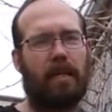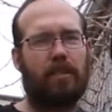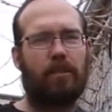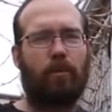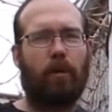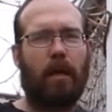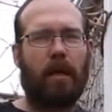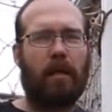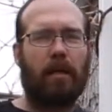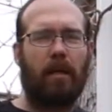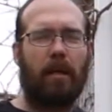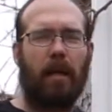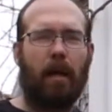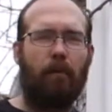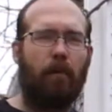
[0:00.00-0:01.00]
it to where
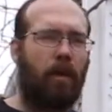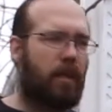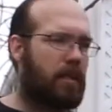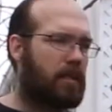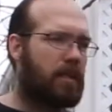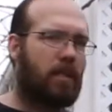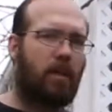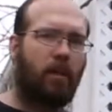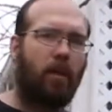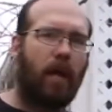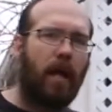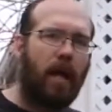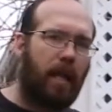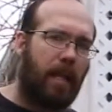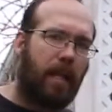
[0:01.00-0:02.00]
I wanted it to go.
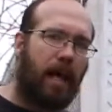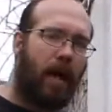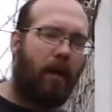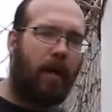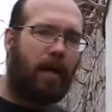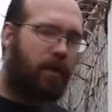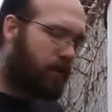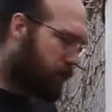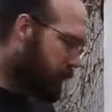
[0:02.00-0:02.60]
Now I don't